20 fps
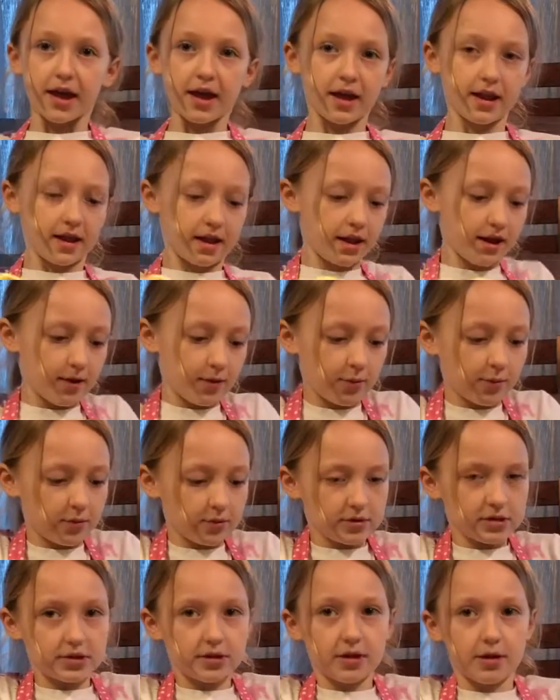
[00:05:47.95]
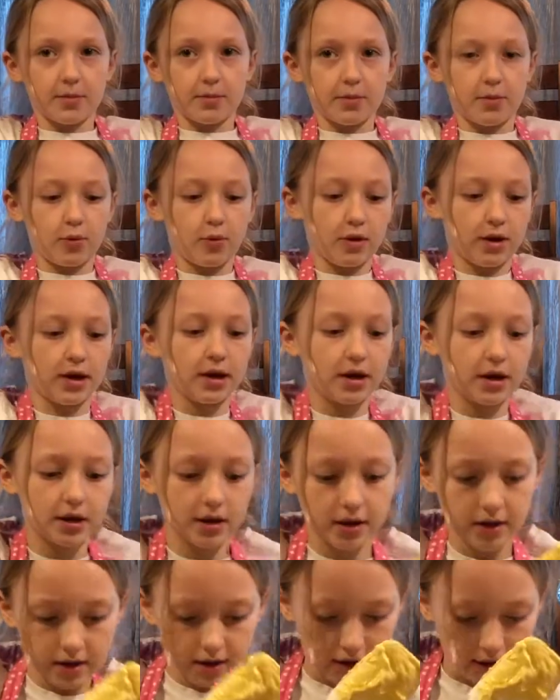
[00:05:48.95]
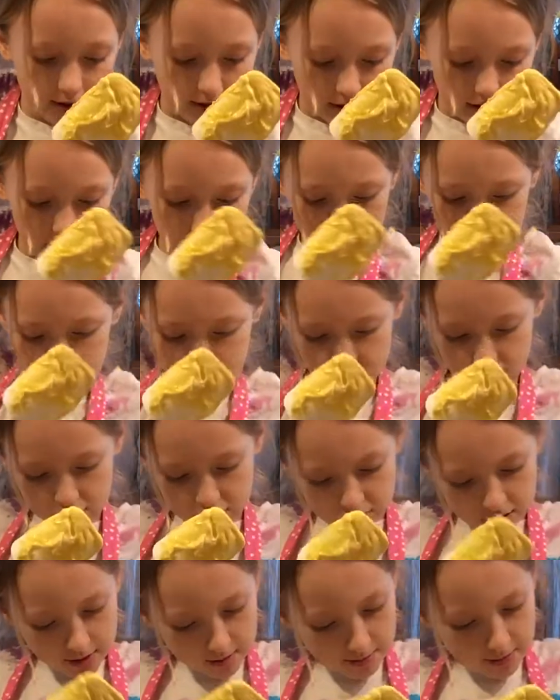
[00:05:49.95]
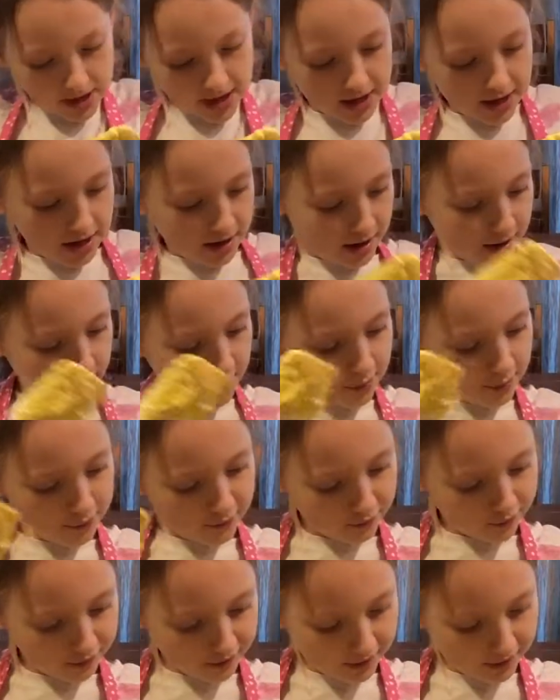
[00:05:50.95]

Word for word: And now we'll start pointing into the pan hole.